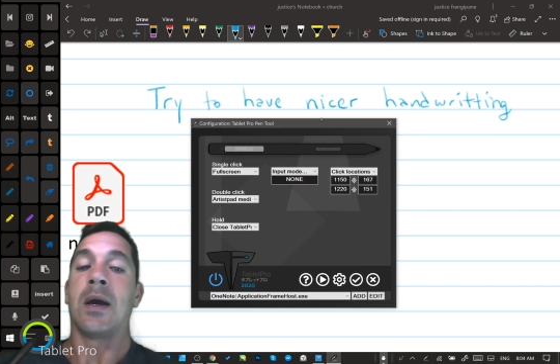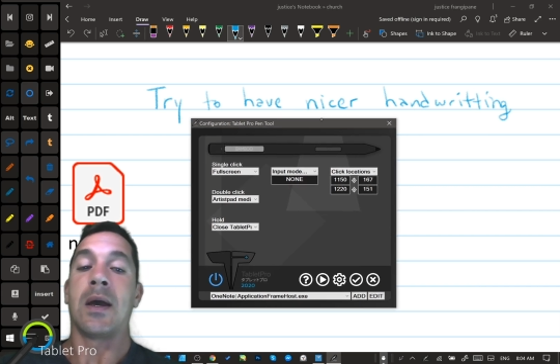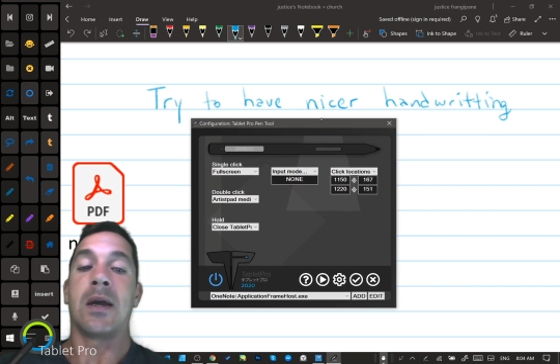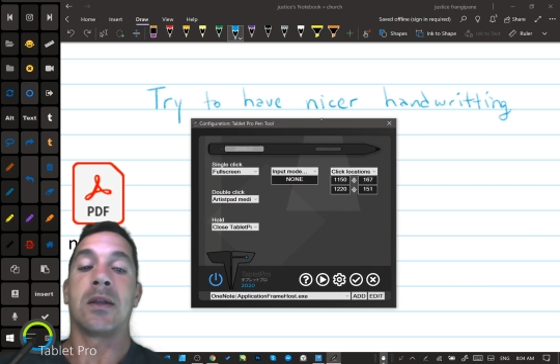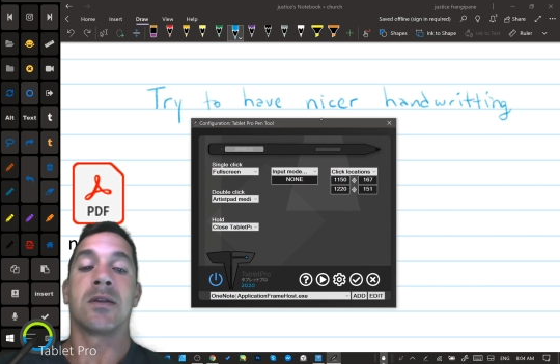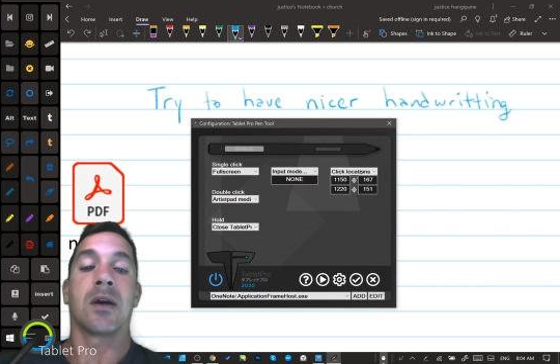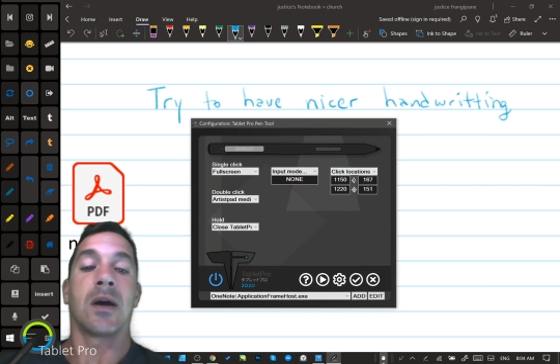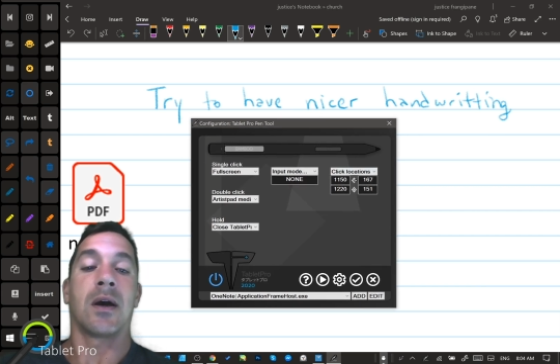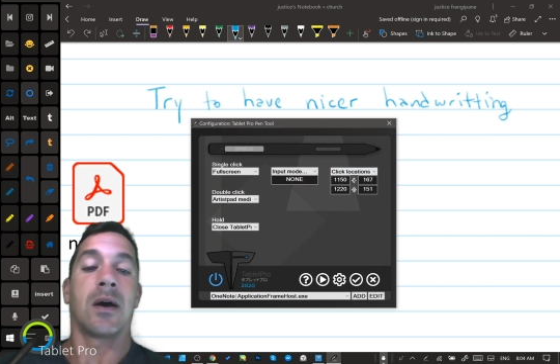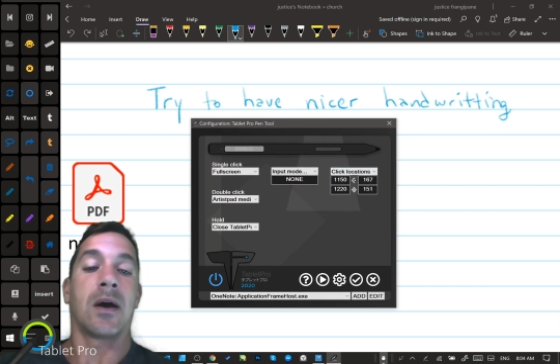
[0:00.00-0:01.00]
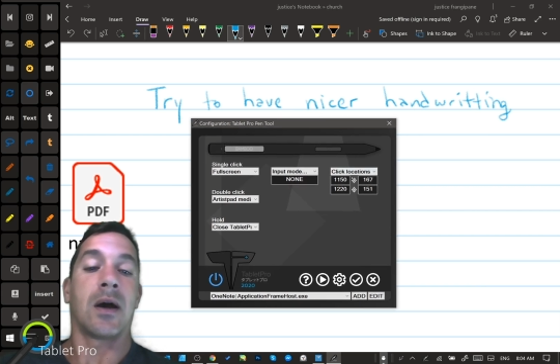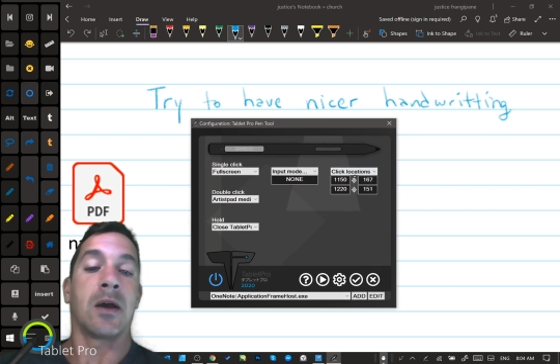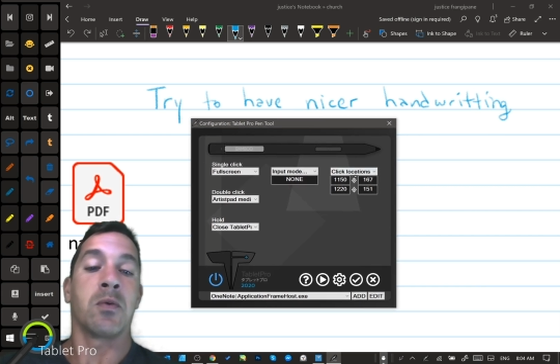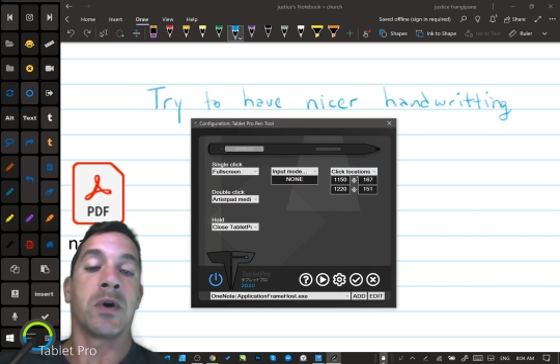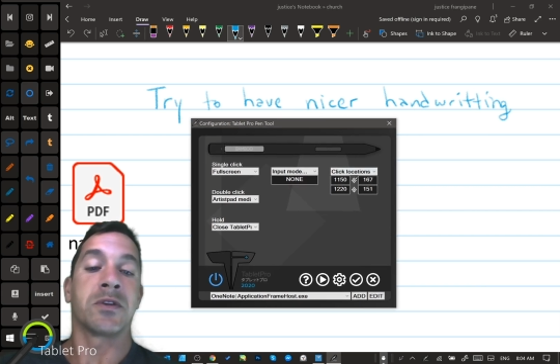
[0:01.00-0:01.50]
and
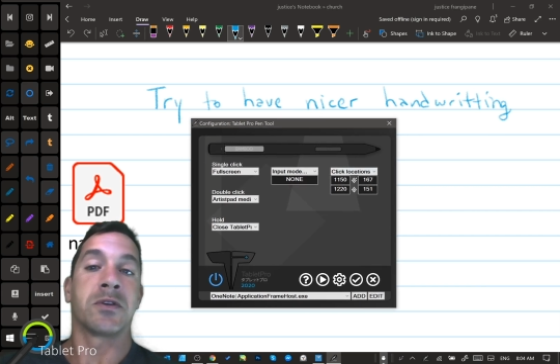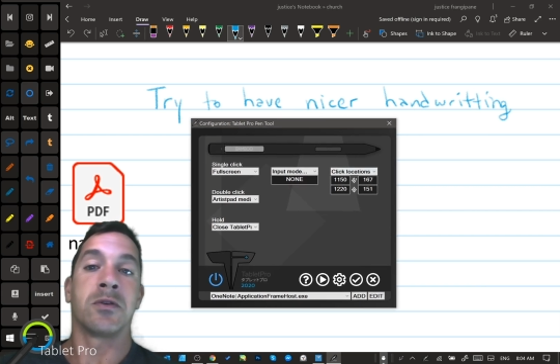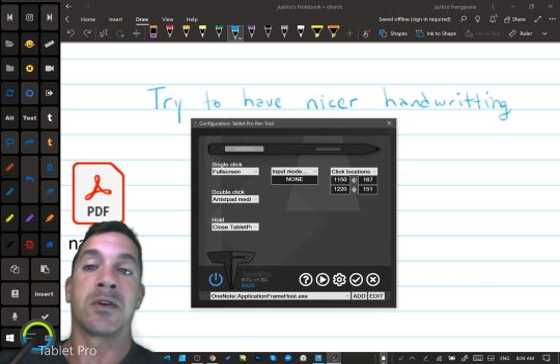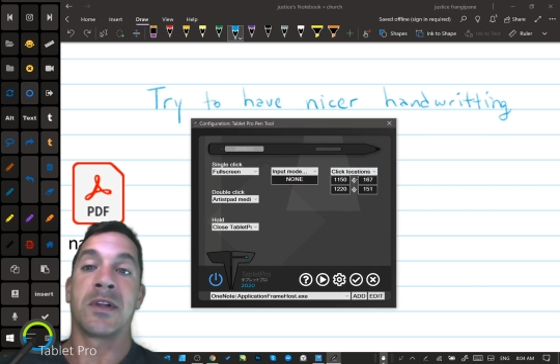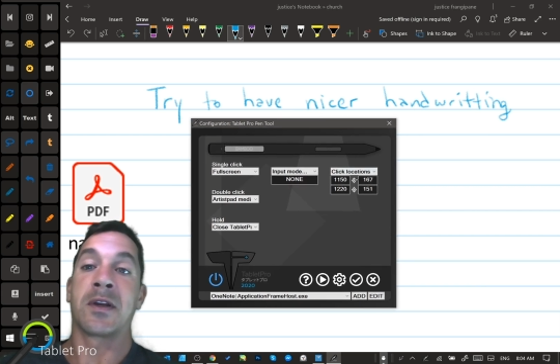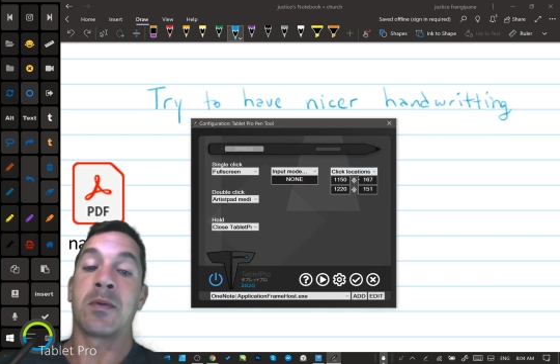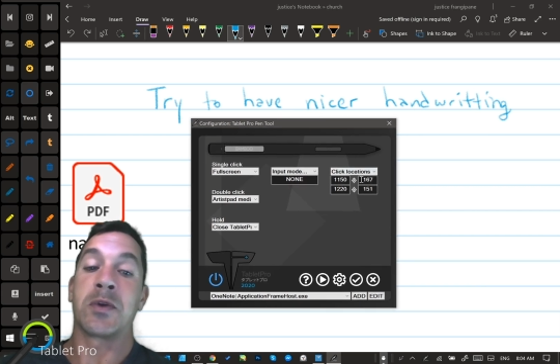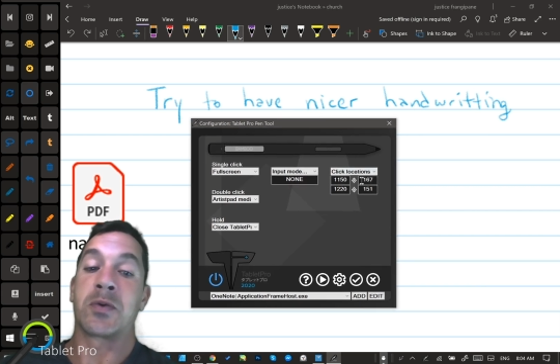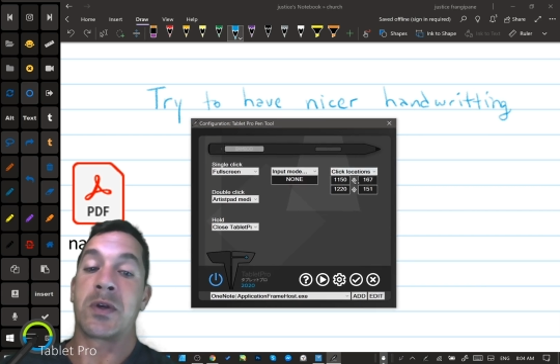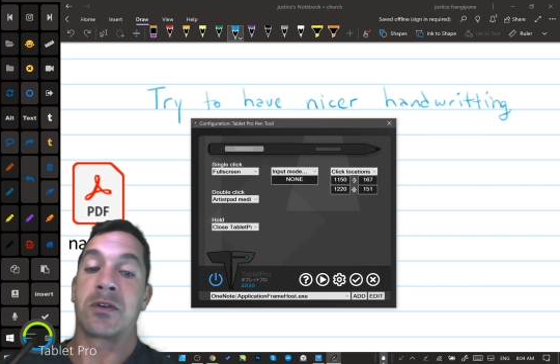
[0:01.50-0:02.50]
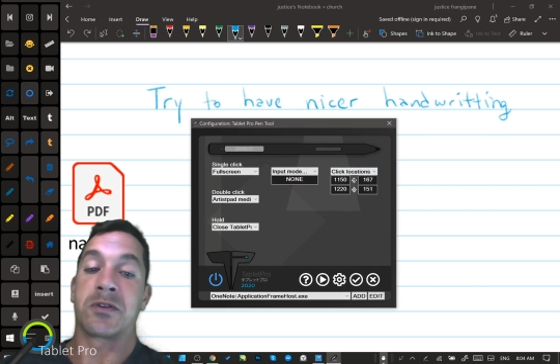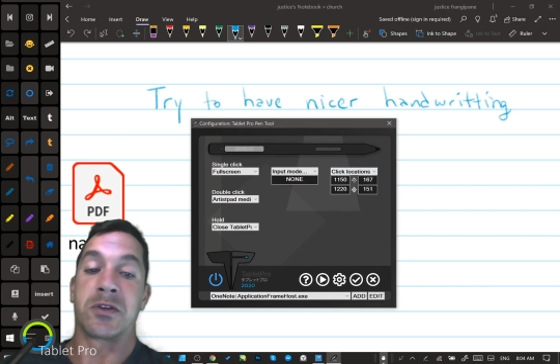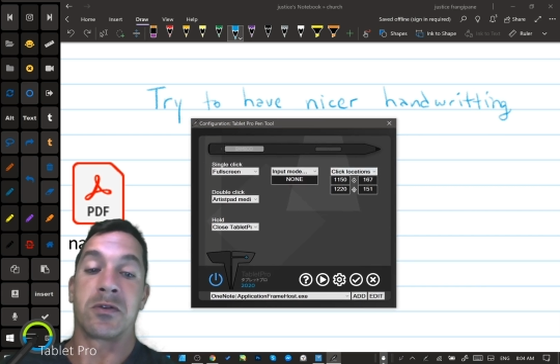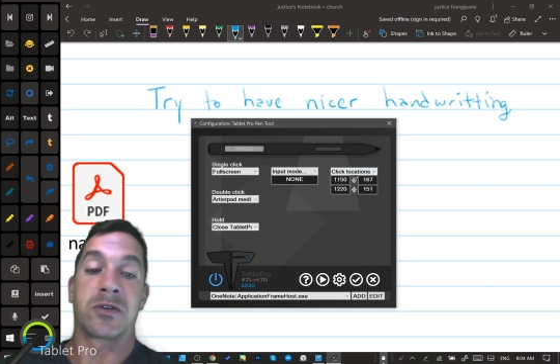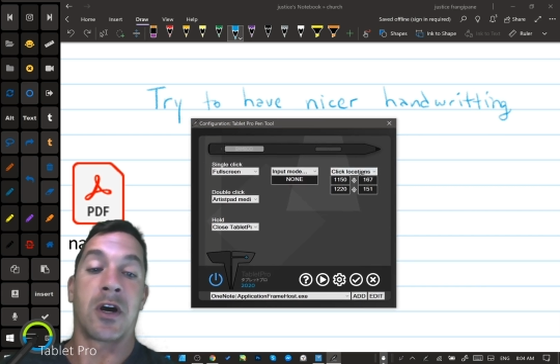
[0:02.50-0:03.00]
I want to click in between those
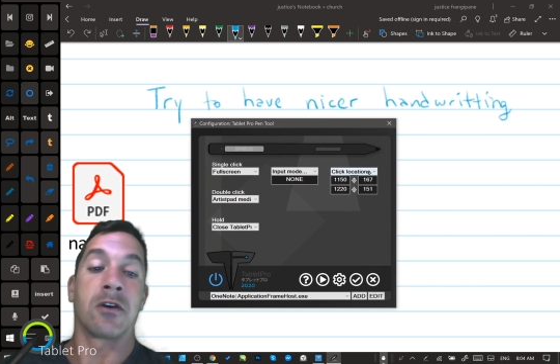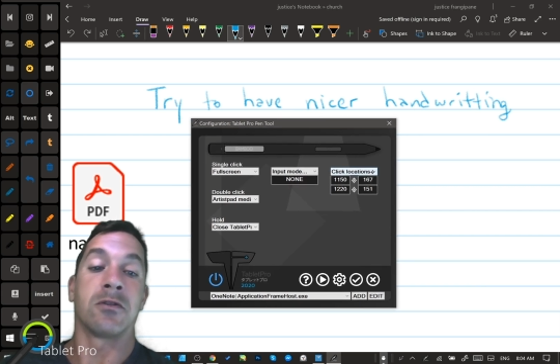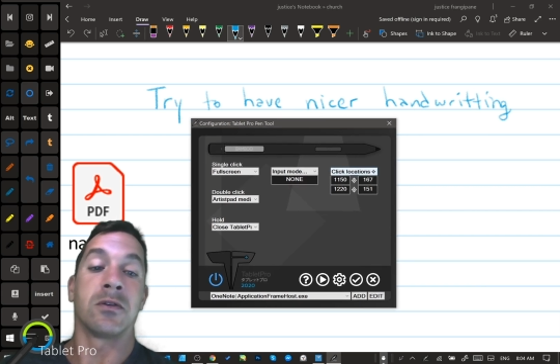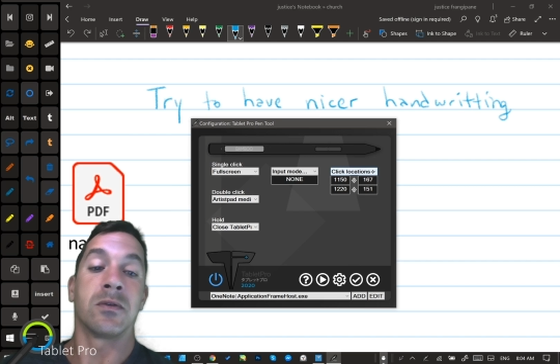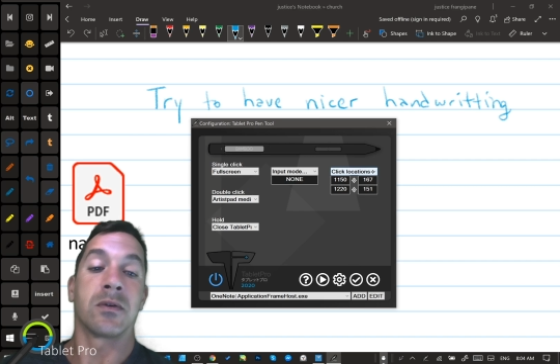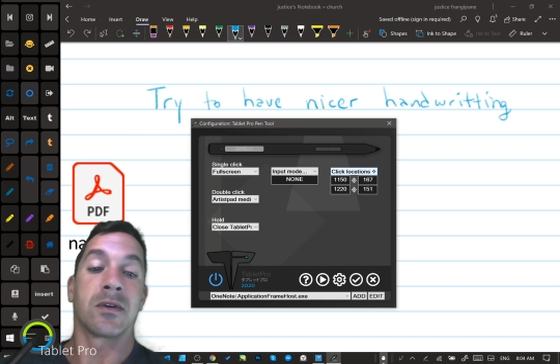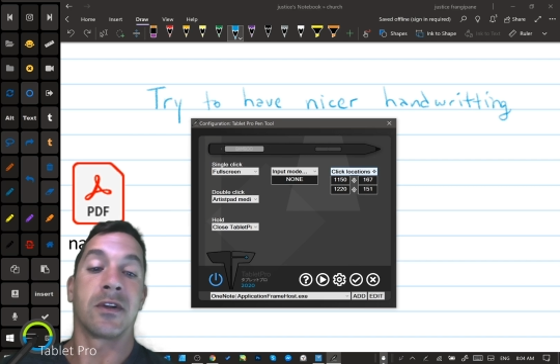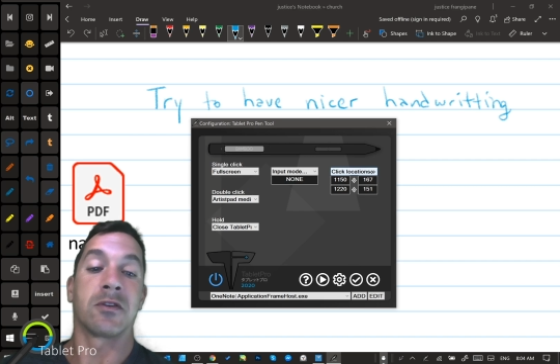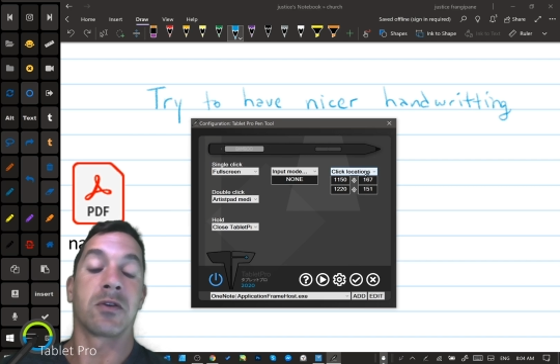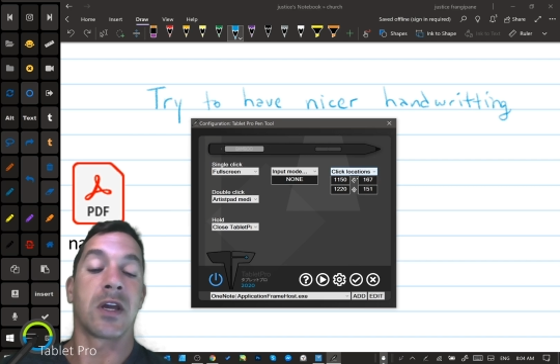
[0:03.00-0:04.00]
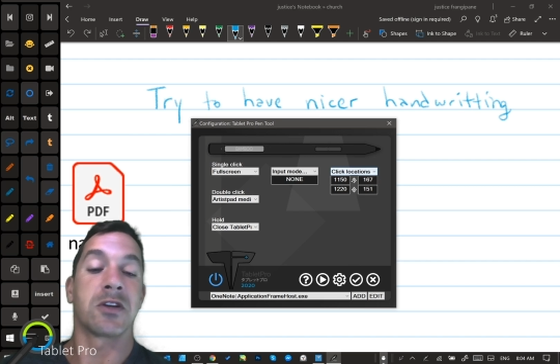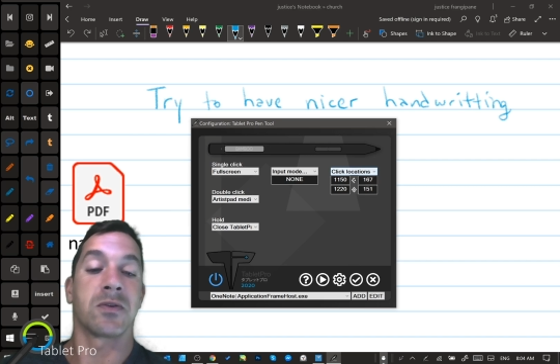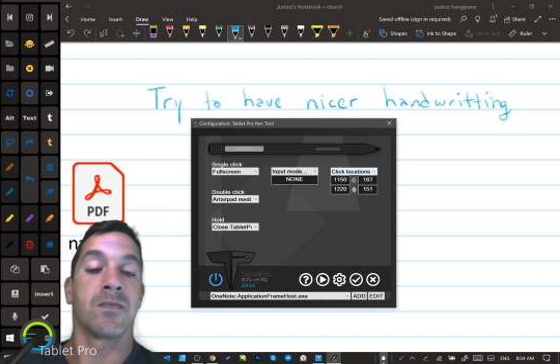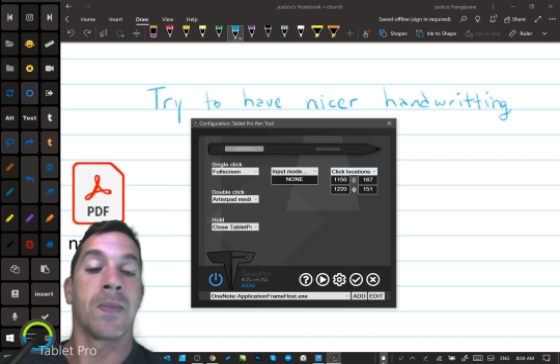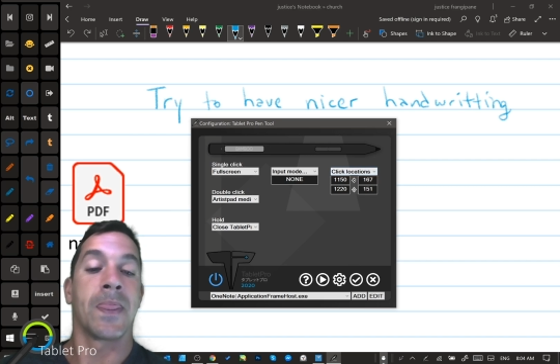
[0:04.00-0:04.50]
two, toggle click location.